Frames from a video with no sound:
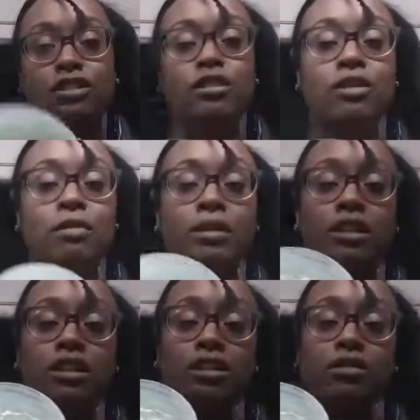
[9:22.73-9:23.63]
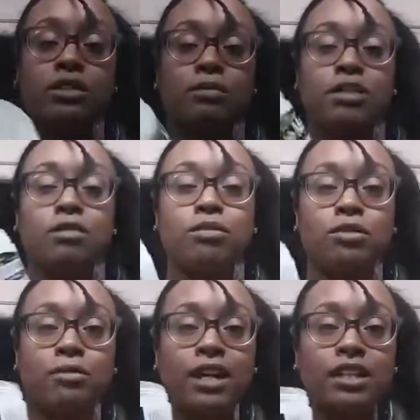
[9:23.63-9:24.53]
So I'm about to use some of the
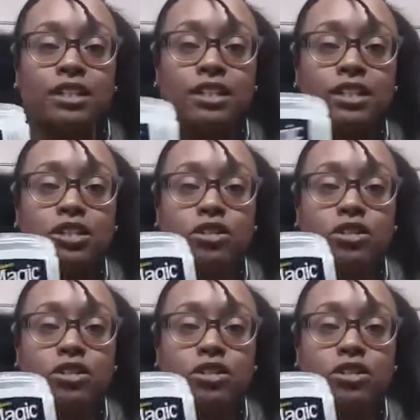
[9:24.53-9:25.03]
Blue Magic